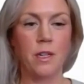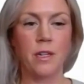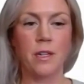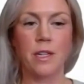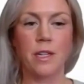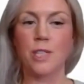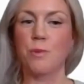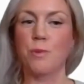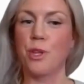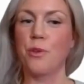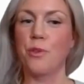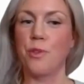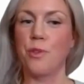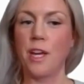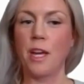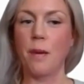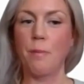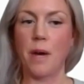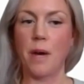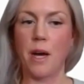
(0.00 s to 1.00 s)
Because when you
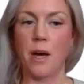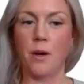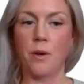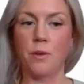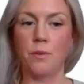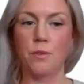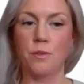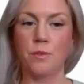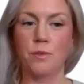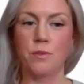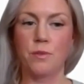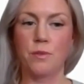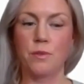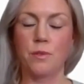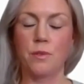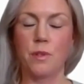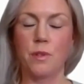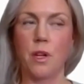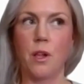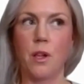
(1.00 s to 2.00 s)
think about
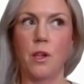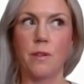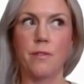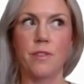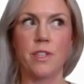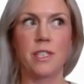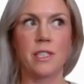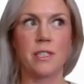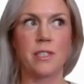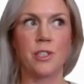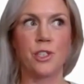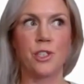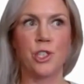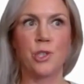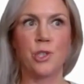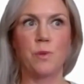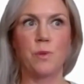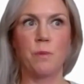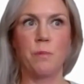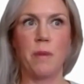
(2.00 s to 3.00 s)
all of the
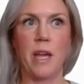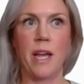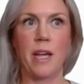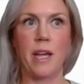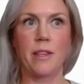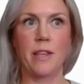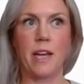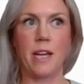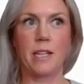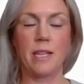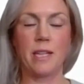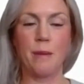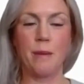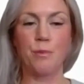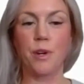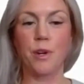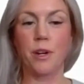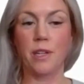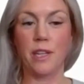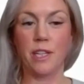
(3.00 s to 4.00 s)
decisions we make that
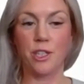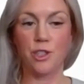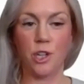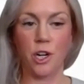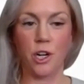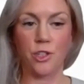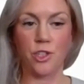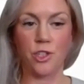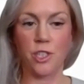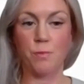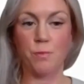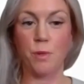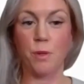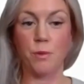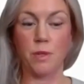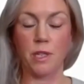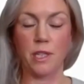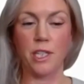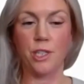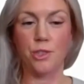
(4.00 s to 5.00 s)
temporarily charge us but
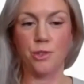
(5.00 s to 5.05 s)
really